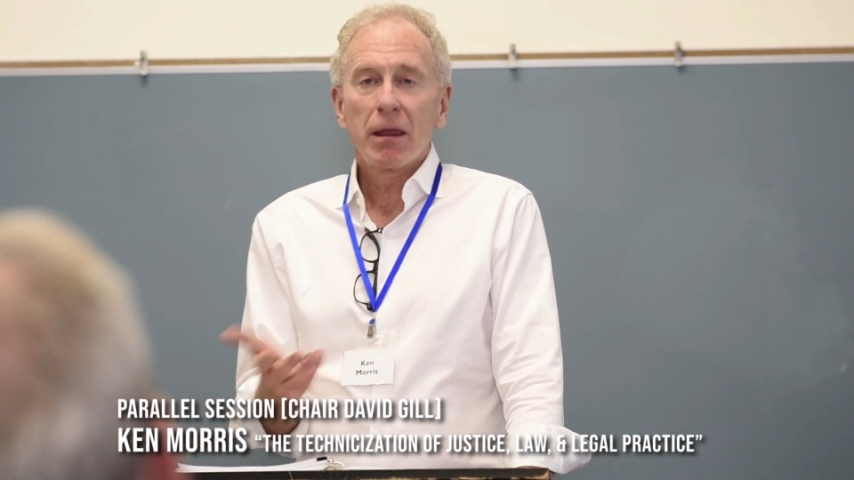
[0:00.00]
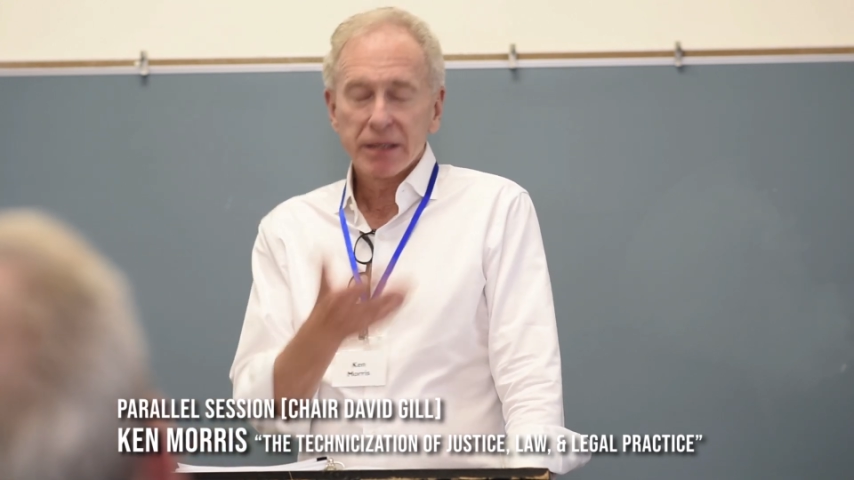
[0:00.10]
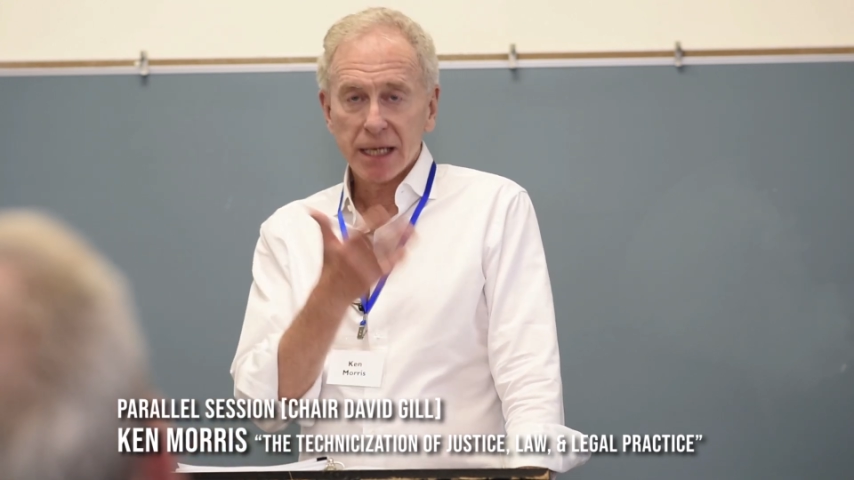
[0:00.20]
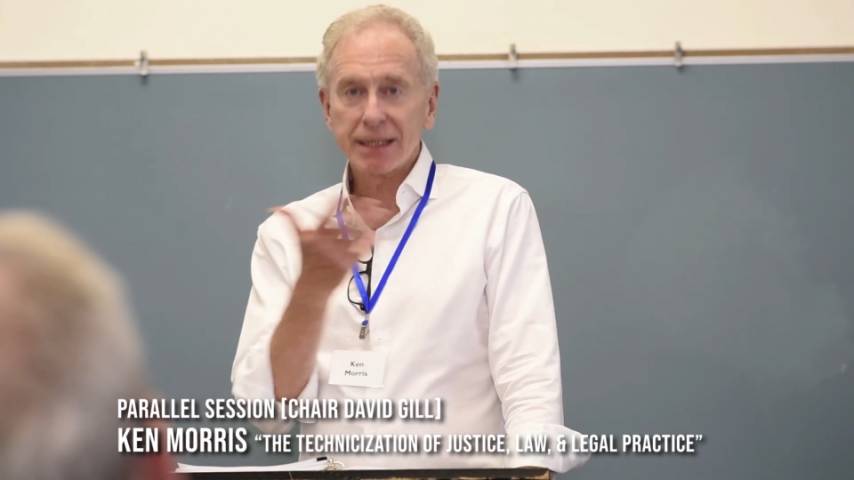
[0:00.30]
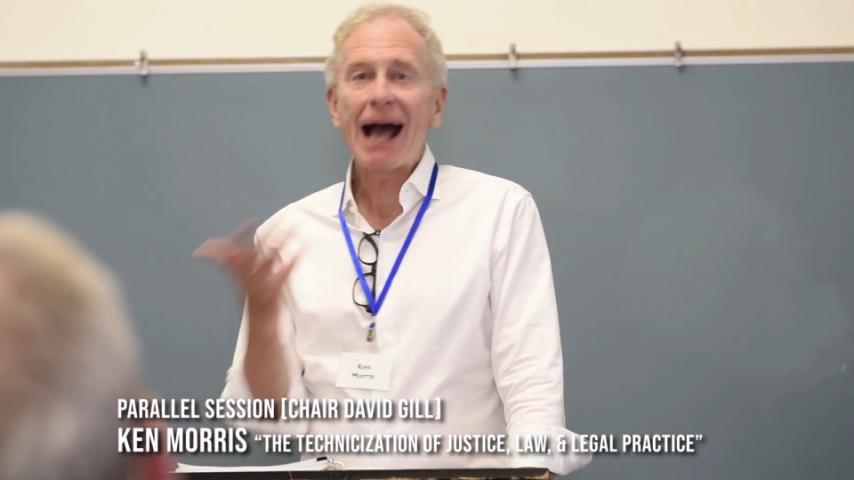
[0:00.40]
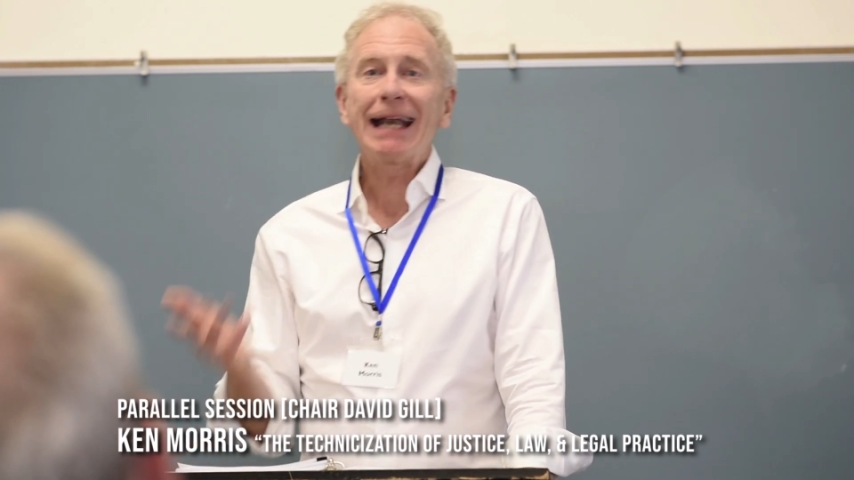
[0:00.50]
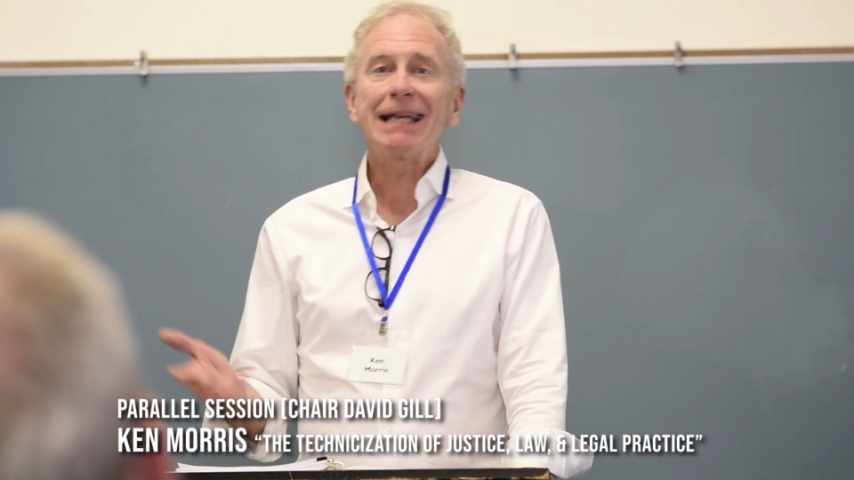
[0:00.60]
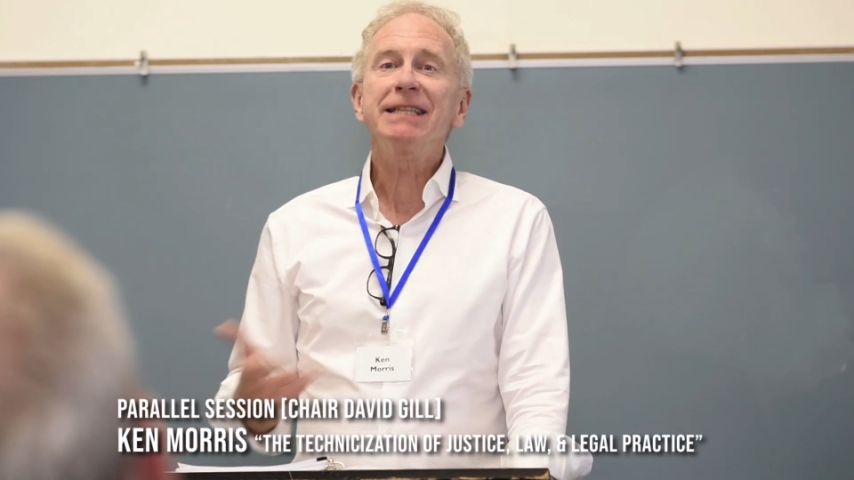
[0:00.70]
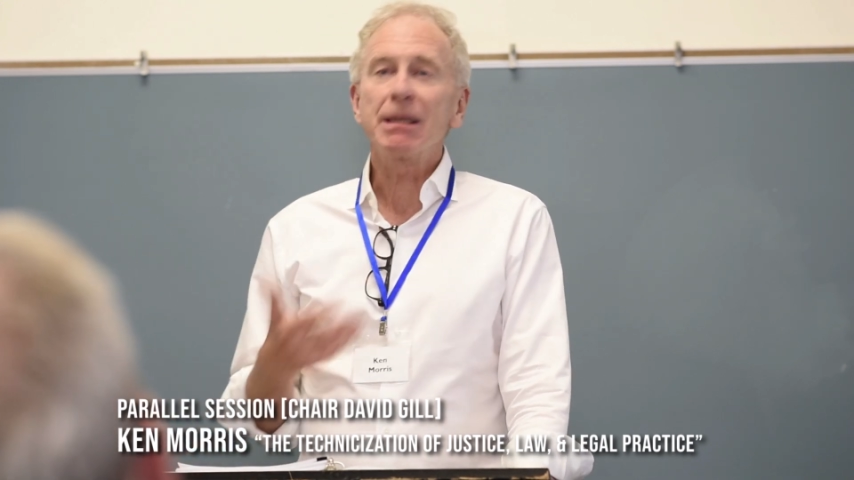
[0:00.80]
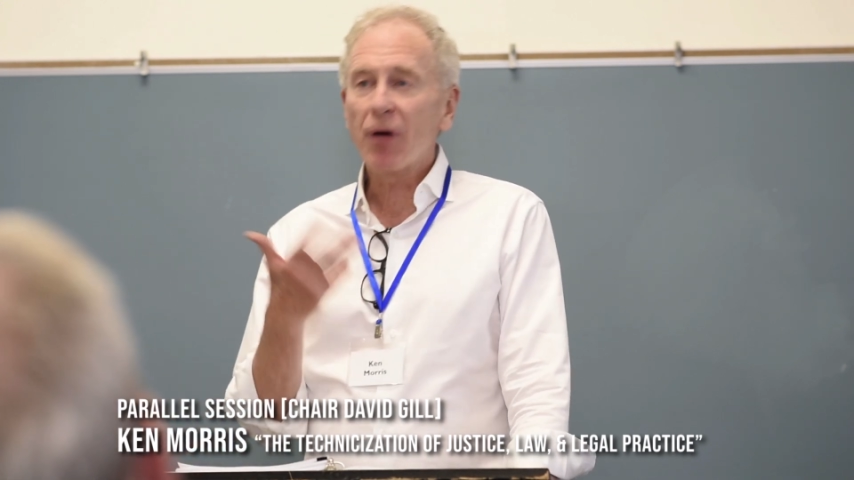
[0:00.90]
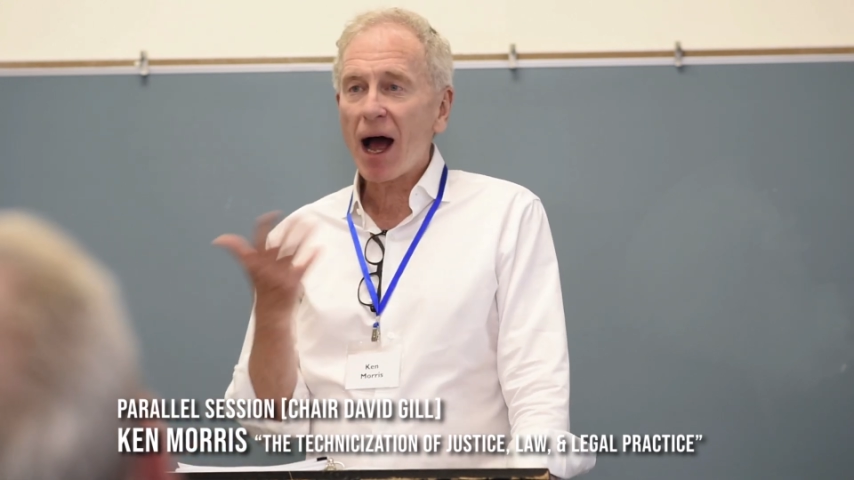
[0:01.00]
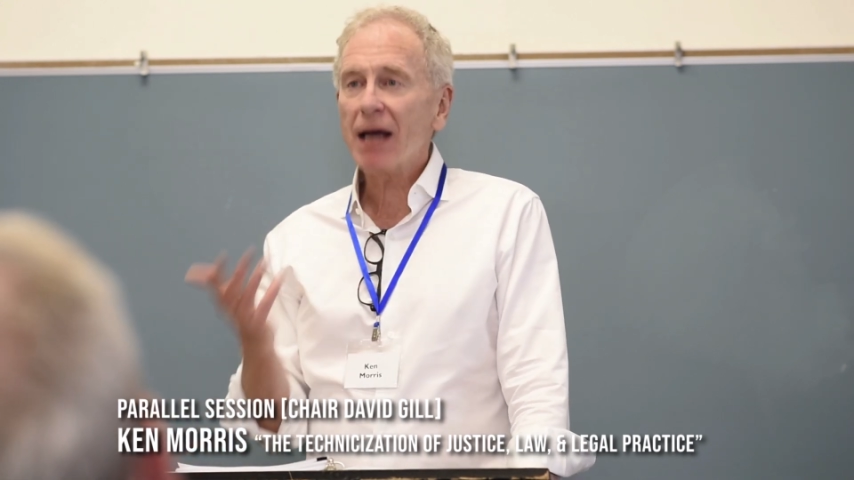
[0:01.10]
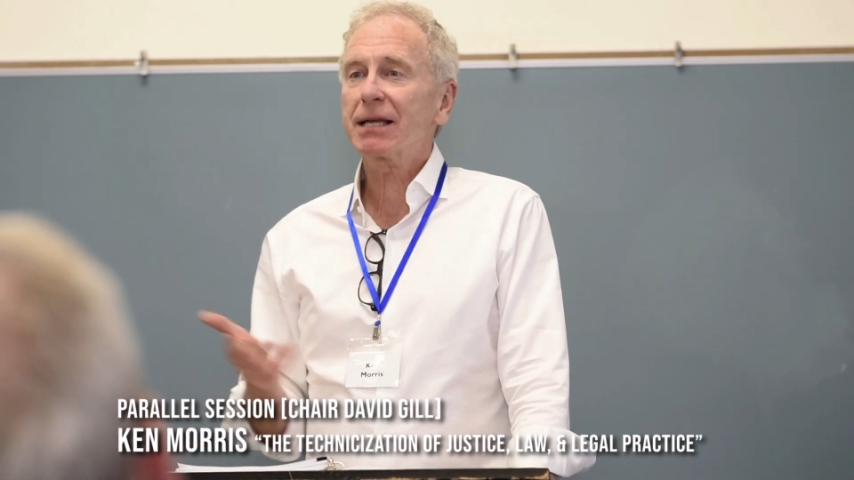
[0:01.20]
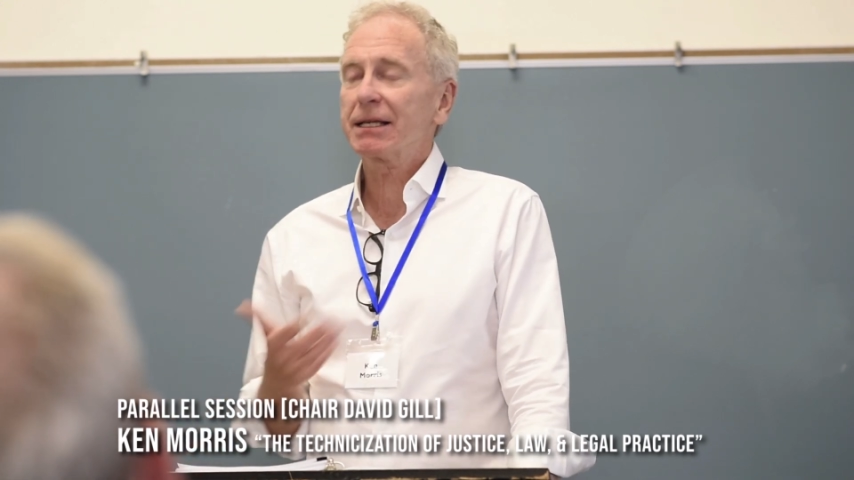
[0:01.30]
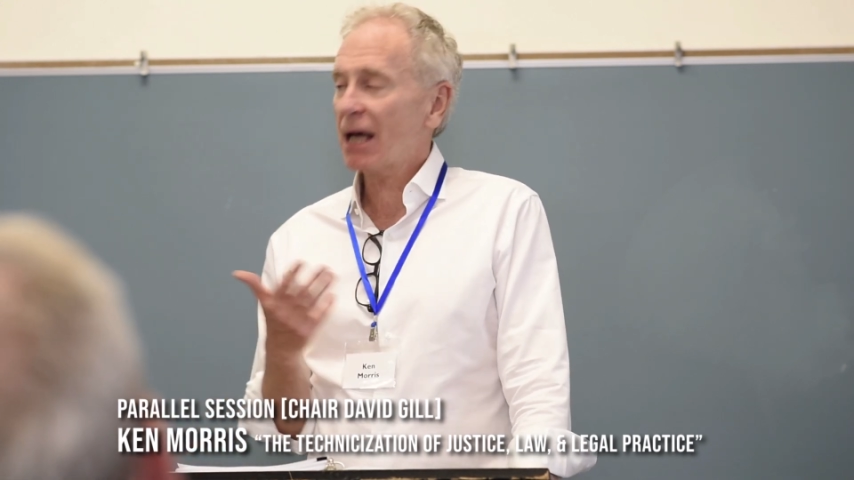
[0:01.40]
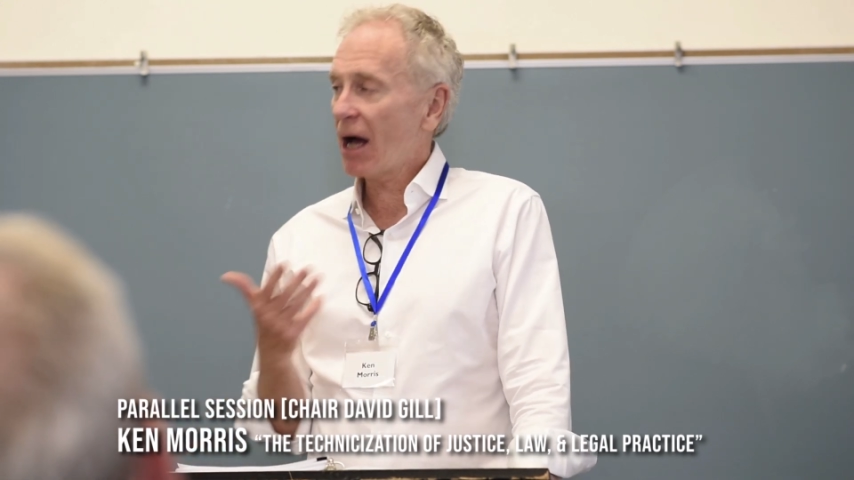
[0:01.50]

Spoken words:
society is in the process